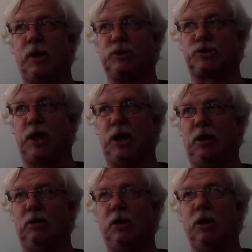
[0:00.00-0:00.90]
a
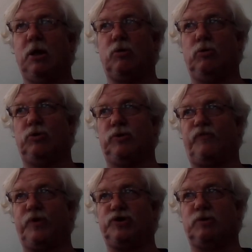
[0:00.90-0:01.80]
scale called the
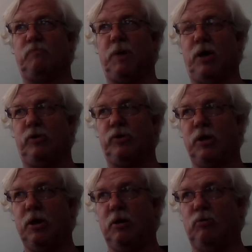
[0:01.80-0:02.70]
Phrygian mode,
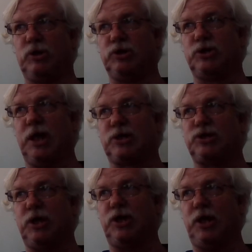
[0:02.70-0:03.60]
which is
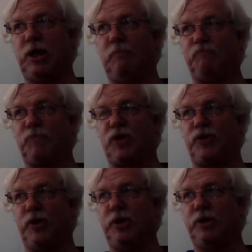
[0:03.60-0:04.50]
actually the
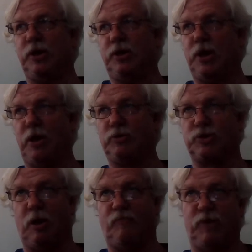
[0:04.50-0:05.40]
third note
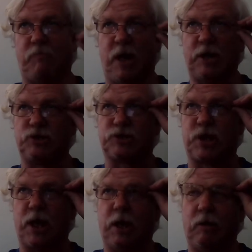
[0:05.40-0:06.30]
of the major
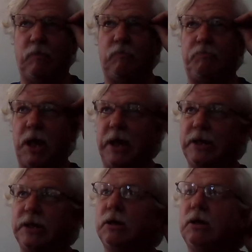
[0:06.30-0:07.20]
scale
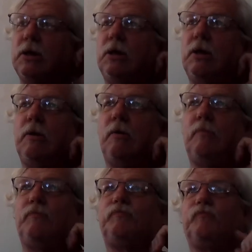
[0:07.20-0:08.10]
played.
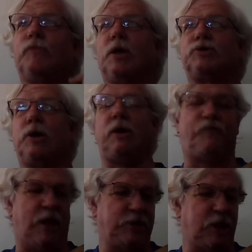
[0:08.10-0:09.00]
So
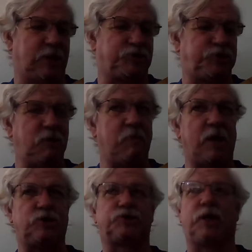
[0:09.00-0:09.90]
if I take a C
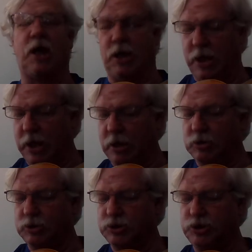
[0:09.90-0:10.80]
major scale and I go
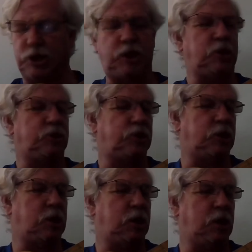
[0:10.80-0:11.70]
C,
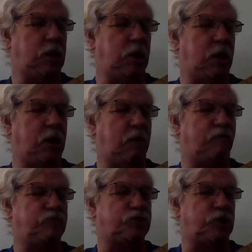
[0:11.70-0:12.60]
D, E,
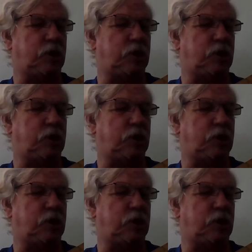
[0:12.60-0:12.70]
F, G,